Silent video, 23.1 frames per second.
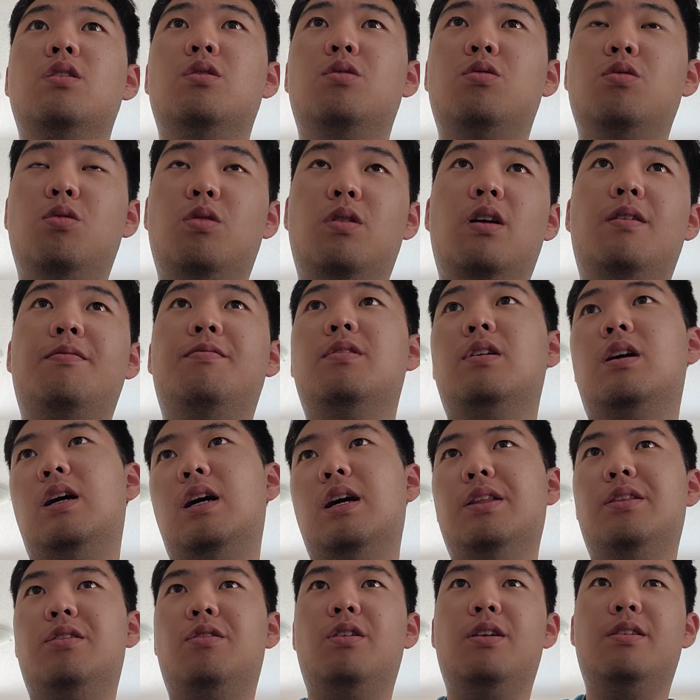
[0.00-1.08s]
who uh,
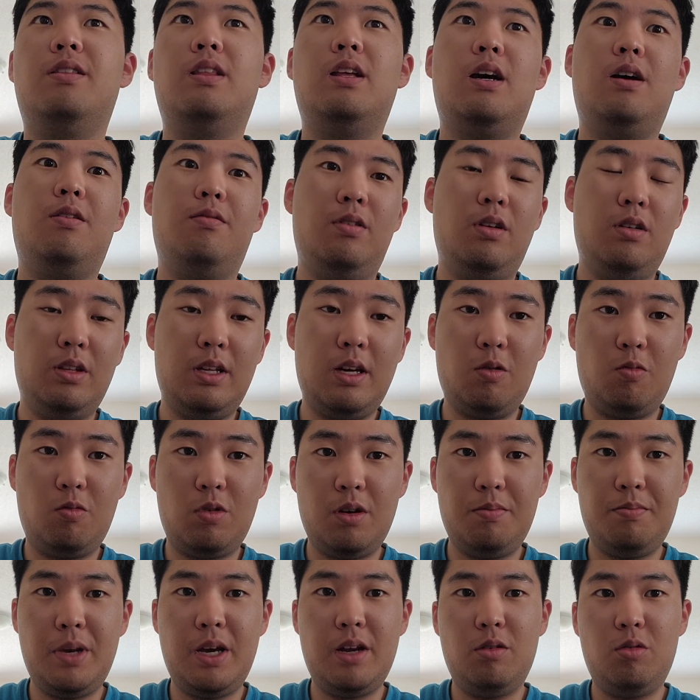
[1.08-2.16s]
either that, that
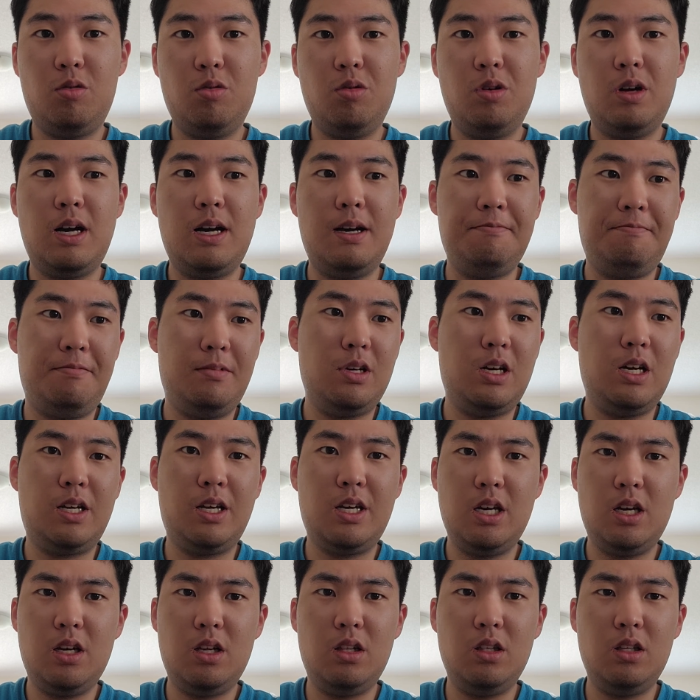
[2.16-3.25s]
one man who uh, got
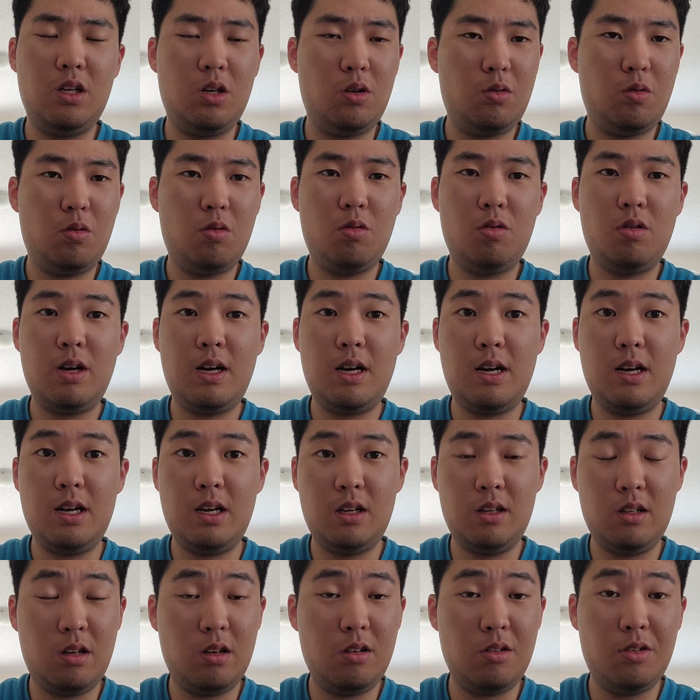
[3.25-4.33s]
killed or uh,
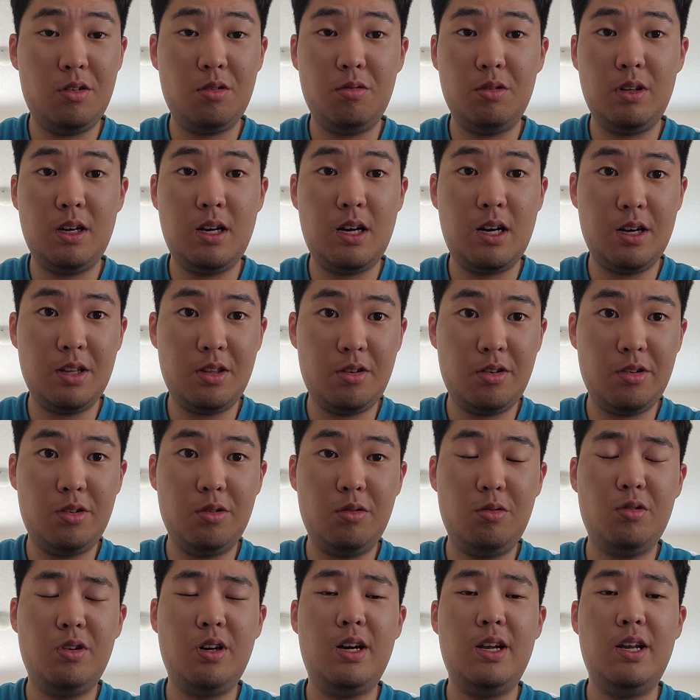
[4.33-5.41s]
also the others
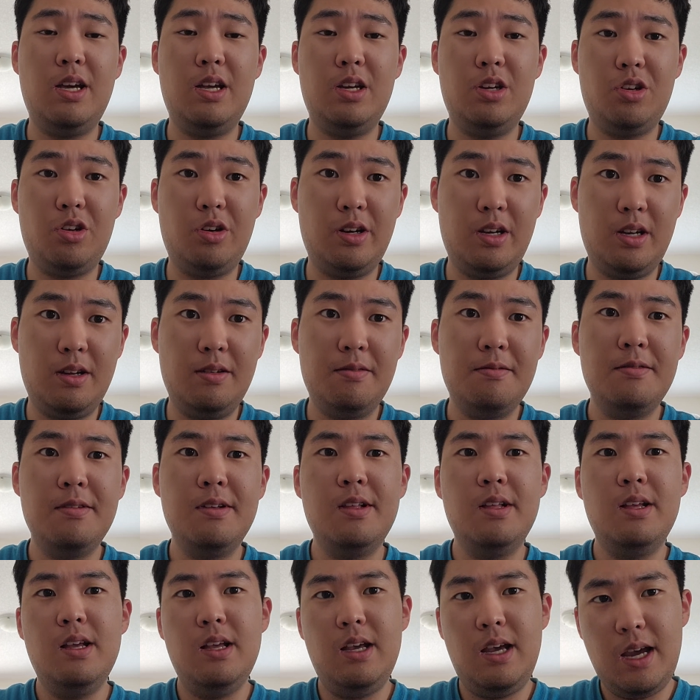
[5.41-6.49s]
who got uh, injured
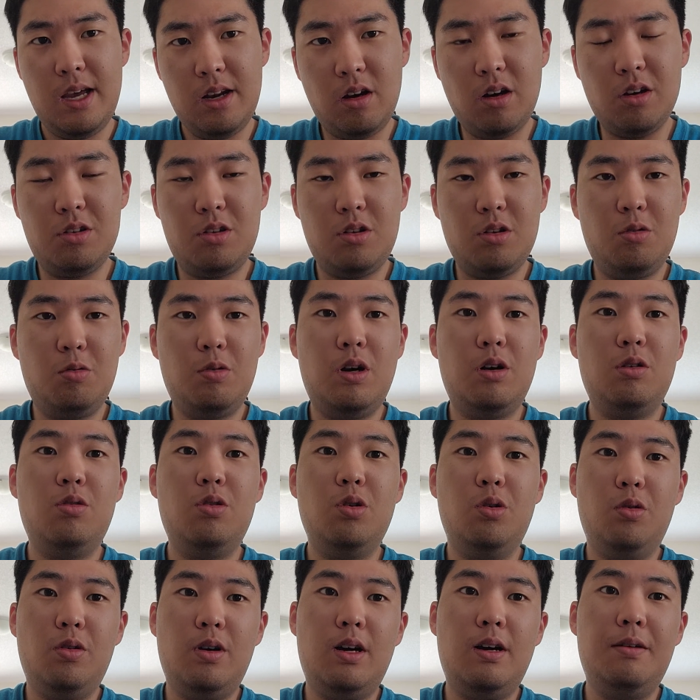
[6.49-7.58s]
and also
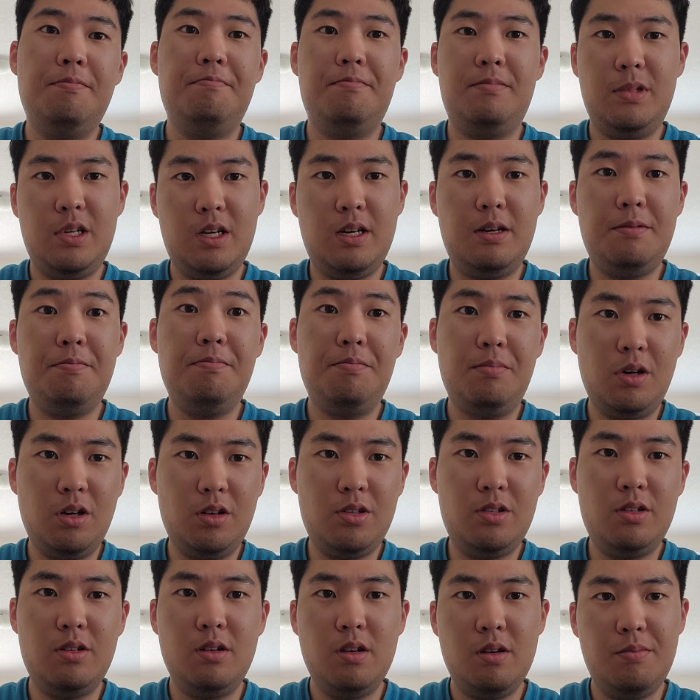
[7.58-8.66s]
who the
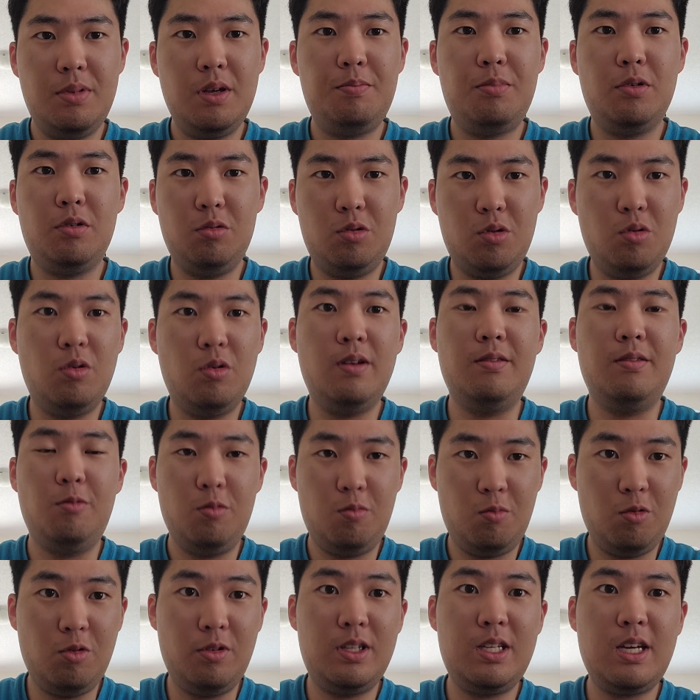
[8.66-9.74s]
person people who would,
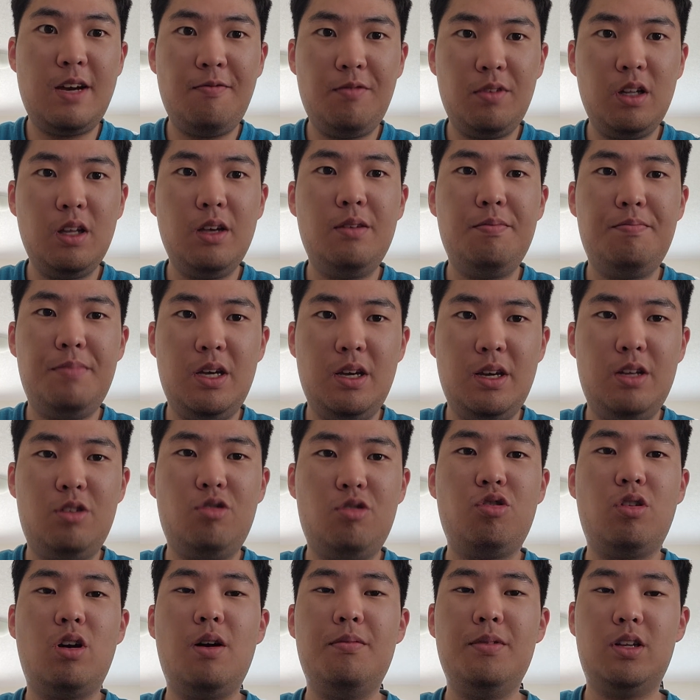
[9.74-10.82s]
would definitely be
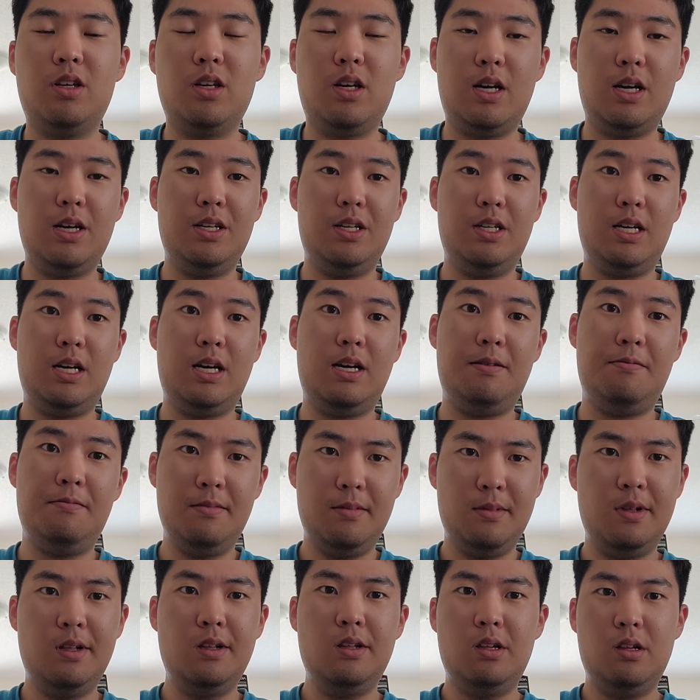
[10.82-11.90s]
traumatized uh,
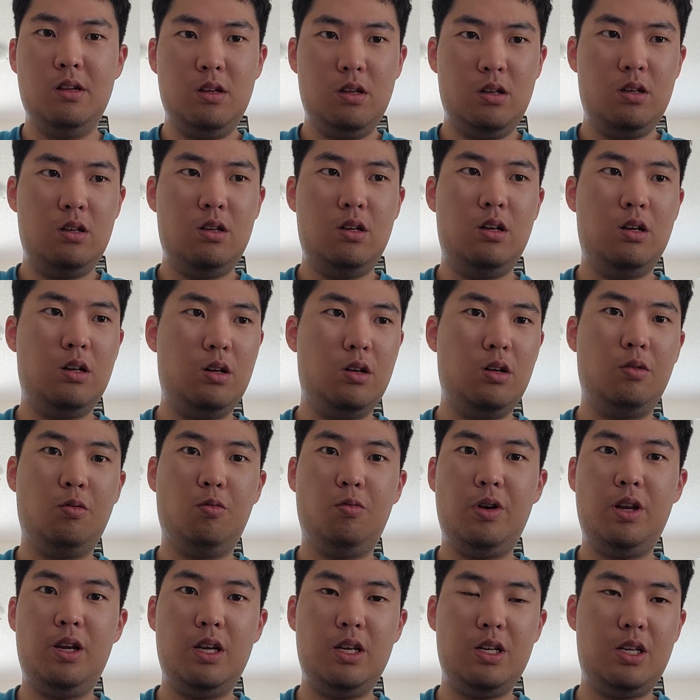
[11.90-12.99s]

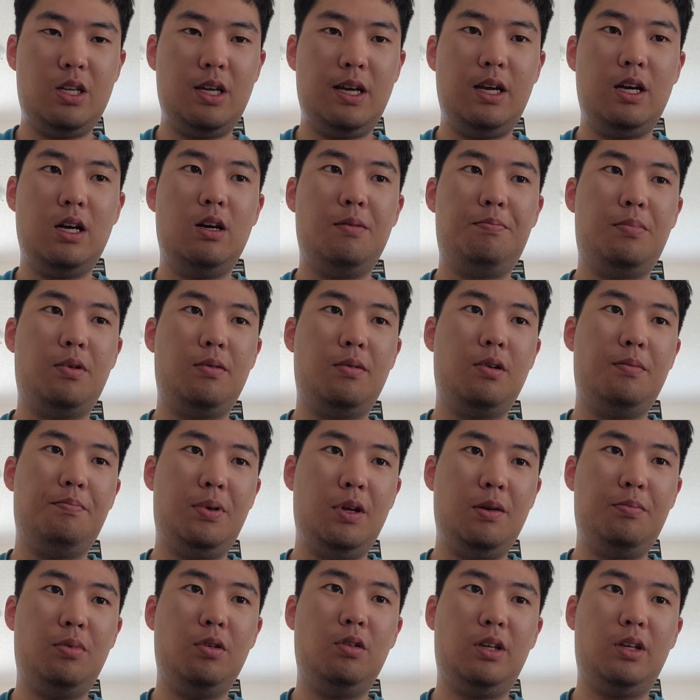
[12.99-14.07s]
witnessing uh,
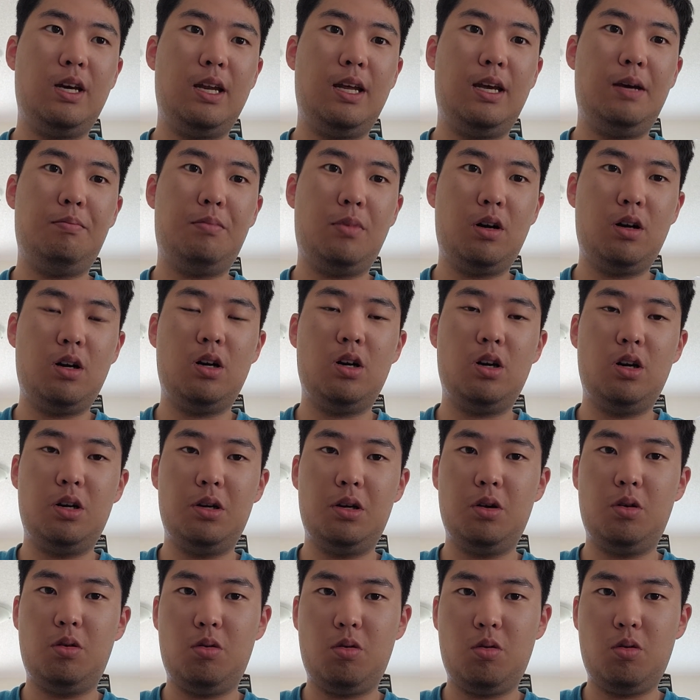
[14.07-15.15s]
people getting murdered
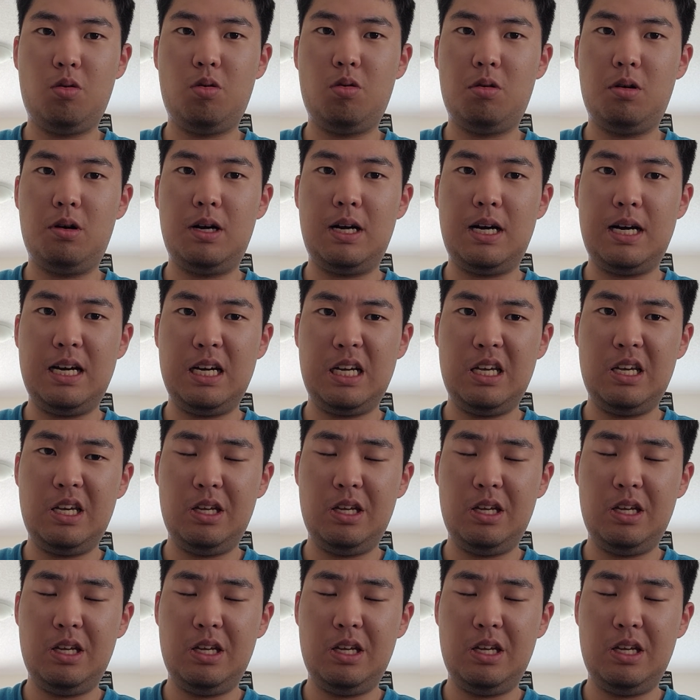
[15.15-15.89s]
or uh,